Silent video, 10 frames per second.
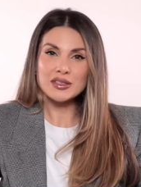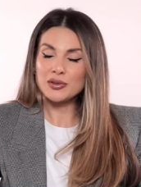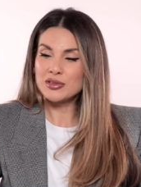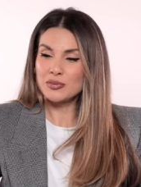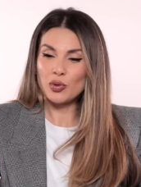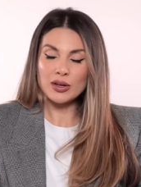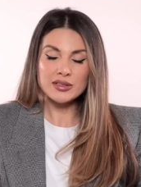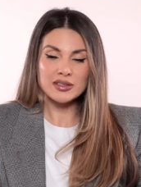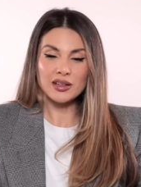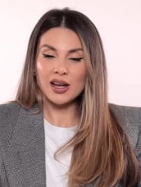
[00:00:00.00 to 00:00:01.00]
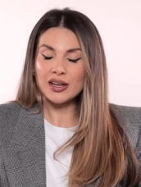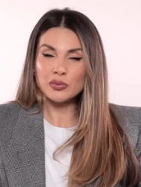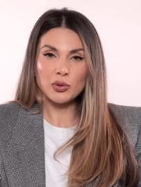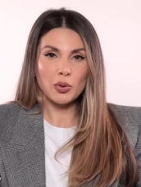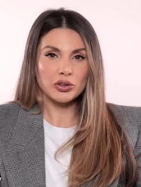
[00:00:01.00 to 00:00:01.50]
I use them once, the client
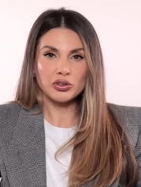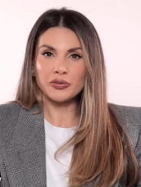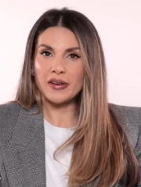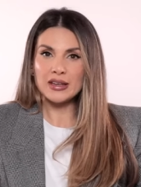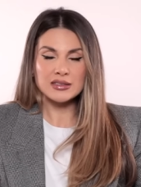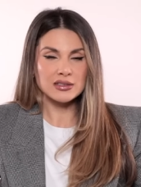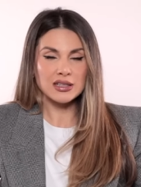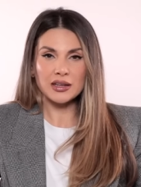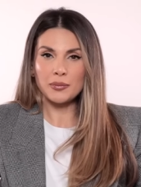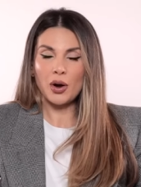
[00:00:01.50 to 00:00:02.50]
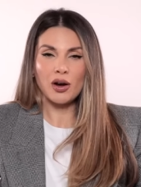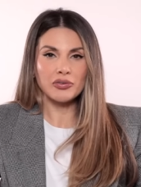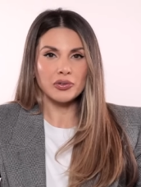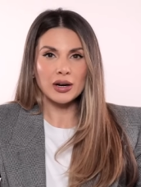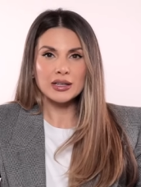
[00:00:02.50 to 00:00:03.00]
will wash her face, take them
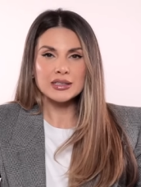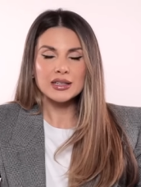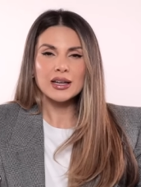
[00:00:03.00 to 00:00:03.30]
off, right?